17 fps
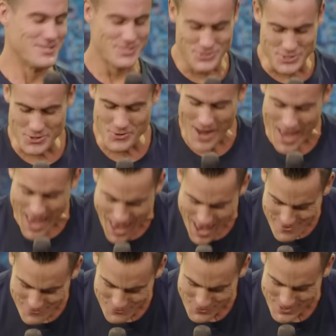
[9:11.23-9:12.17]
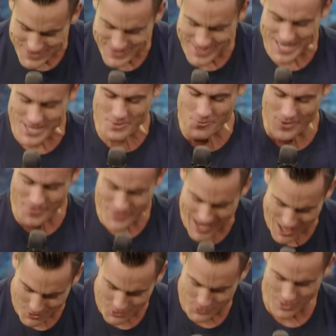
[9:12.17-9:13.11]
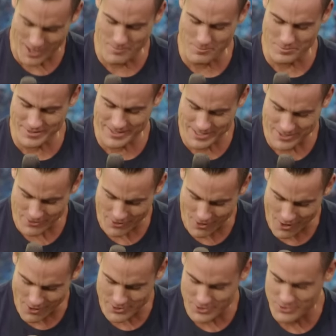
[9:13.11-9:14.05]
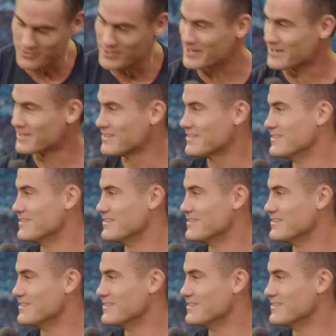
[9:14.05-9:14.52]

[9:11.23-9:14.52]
Do everything without grumbling or arguing.